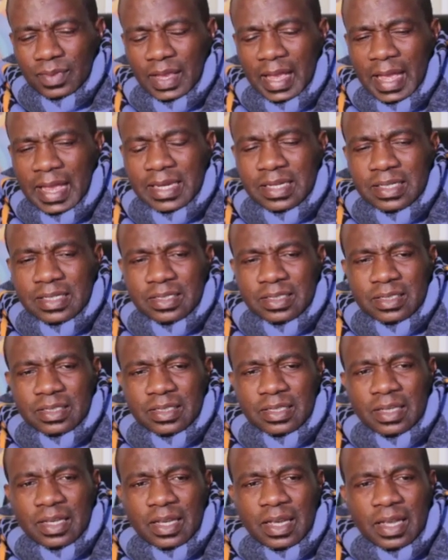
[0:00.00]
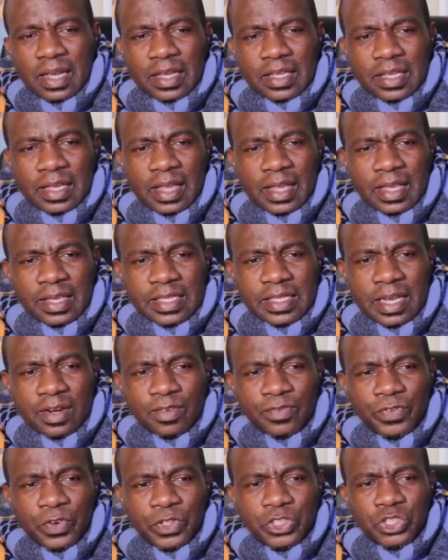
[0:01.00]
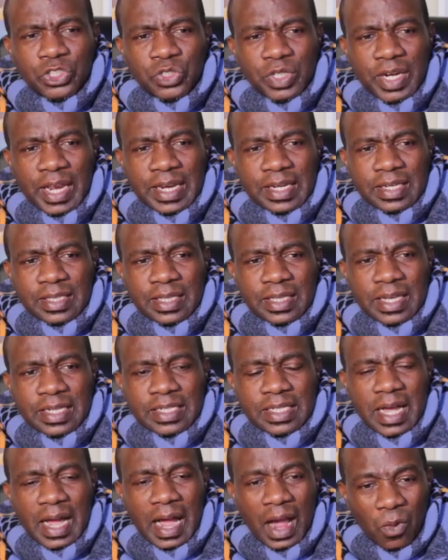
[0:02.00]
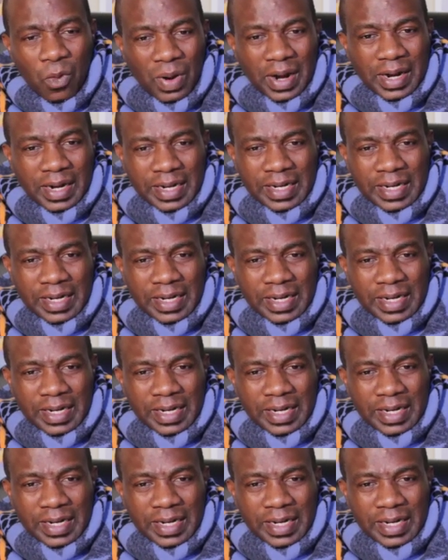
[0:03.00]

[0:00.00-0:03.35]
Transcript: And it's unfortunate that our